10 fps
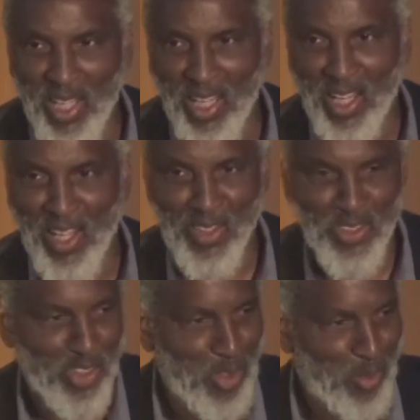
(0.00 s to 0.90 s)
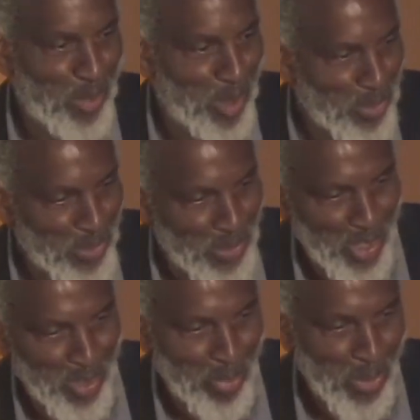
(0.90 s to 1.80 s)
And it's people in a
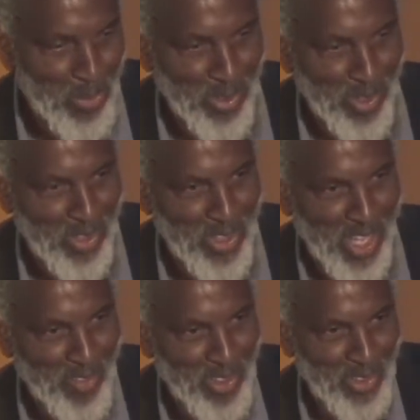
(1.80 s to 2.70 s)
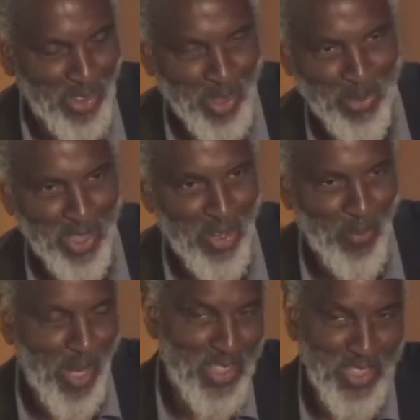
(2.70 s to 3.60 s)
boat, and then you have the little clip saying, a
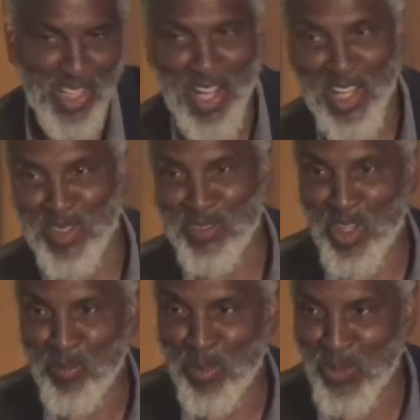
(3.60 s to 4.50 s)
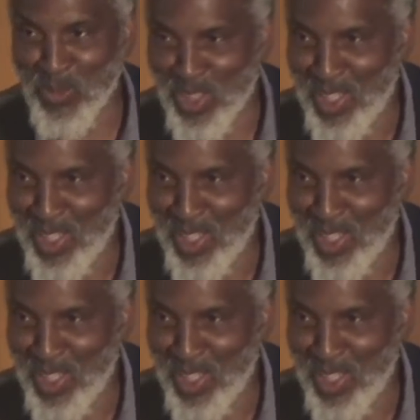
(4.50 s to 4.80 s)
rising tide lifts all boats.